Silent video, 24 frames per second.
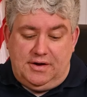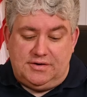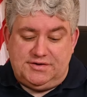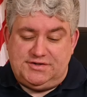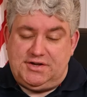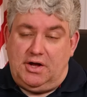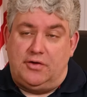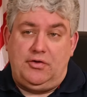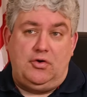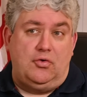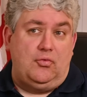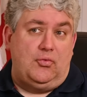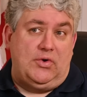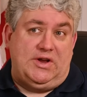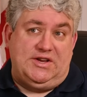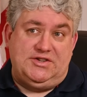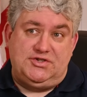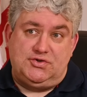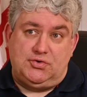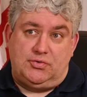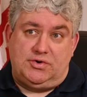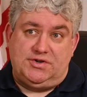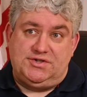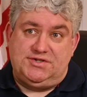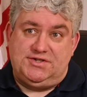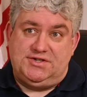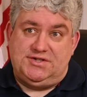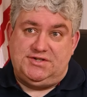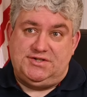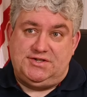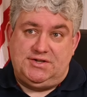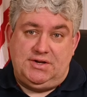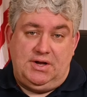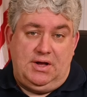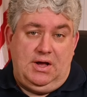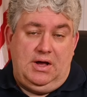There's other
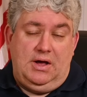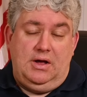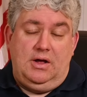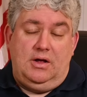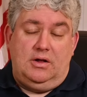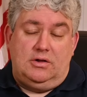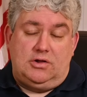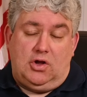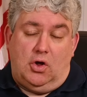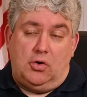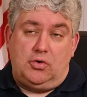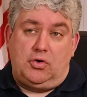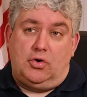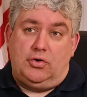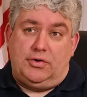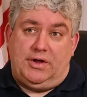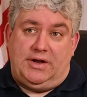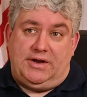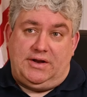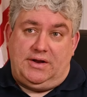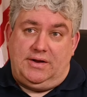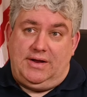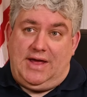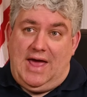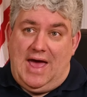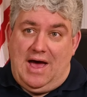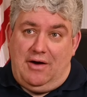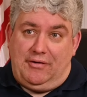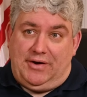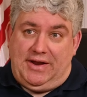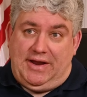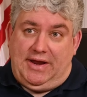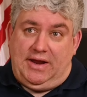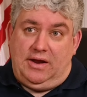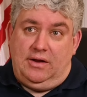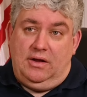resources, local and
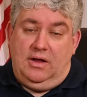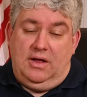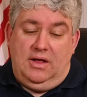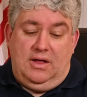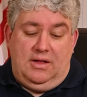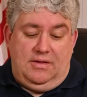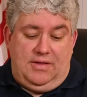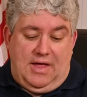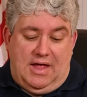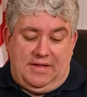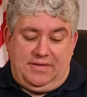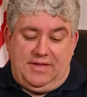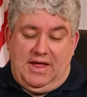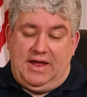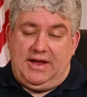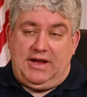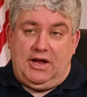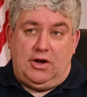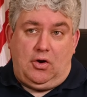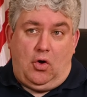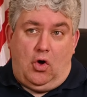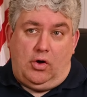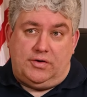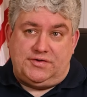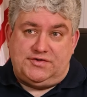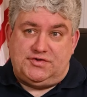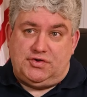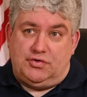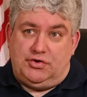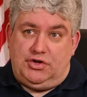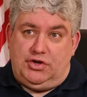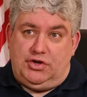county, that they can also